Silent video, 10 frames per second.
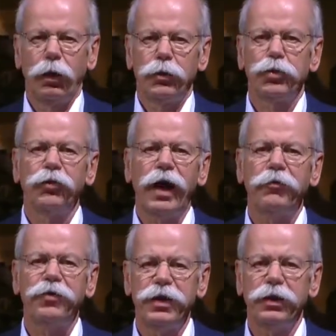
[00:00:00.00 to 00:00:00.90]
To arrive
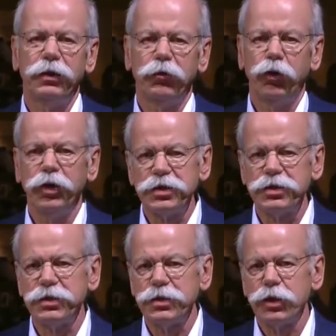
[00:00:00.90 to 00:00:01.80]
here, for
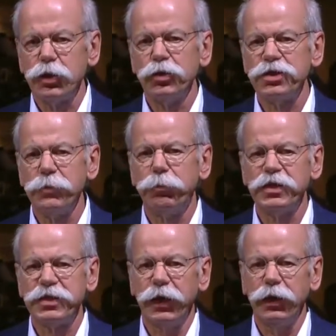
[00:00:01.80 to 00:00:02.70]
instance, you'd simply
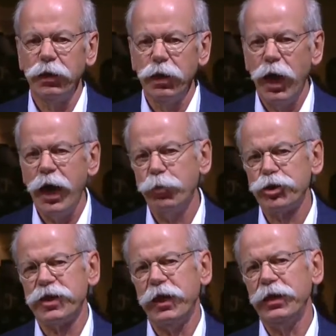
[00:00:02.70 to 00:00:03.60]
say, hey
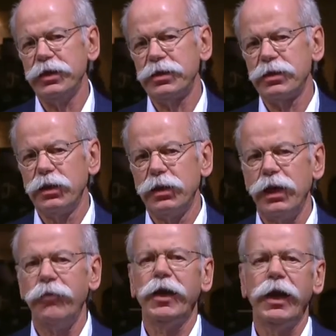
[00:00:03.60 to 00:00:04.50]
Mercedes,
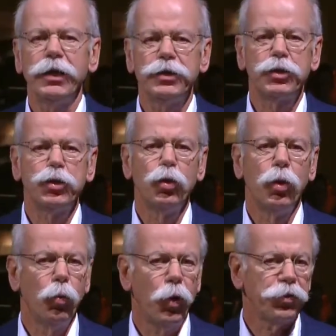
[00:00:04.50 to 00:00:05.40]
navigate to
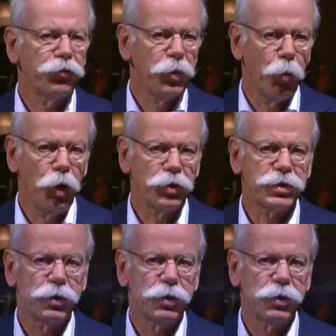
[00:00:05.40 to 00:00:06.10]
what 3 words